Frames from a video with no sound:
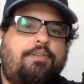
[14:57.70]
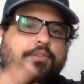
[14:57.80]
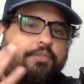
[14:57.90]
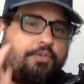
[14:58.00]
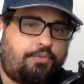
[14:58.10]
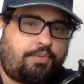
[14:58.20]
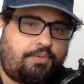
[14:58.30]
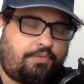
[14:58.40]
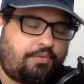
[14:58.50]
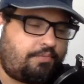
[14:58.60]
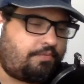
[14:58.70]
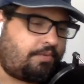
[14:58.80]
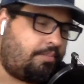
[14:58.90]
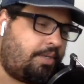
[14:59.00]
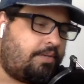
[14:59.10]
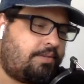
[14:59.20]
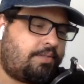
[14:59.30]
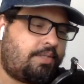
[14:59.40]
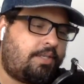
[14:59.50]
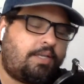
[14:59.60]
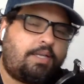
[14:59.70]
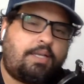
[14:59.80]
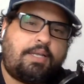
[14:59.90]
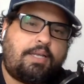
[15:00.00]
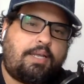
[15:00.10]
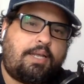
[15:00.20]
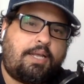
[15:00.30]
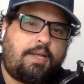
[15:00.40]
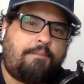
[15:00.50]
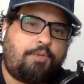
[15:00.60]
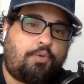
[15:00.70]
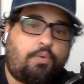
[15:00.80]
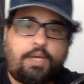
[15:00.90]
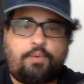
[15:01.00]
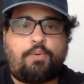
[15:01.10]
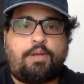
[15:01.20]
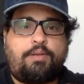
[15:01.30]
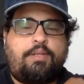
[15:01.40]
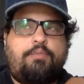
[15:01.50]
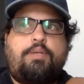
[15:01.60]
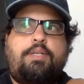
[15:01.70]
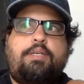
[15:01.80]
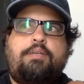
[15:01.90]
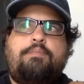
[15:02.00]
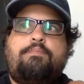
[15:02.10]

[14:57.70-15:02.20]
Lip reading: the third one from the Beatles. The Quiet One. He really